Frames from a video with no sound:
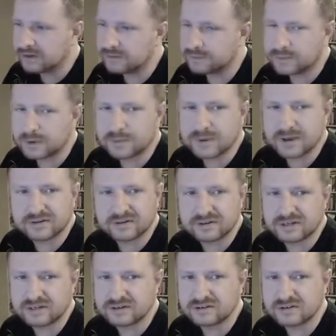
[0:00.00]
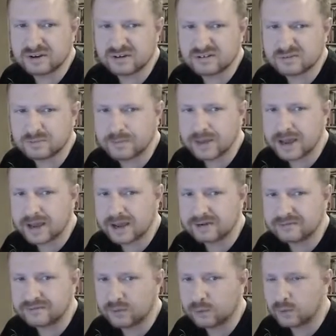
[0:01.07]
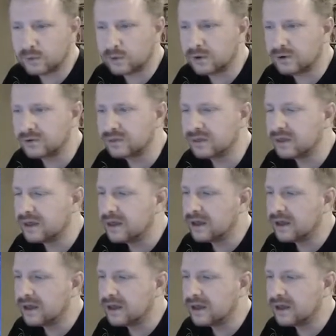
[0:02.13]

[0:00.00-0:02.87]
but basically just goes back and forth.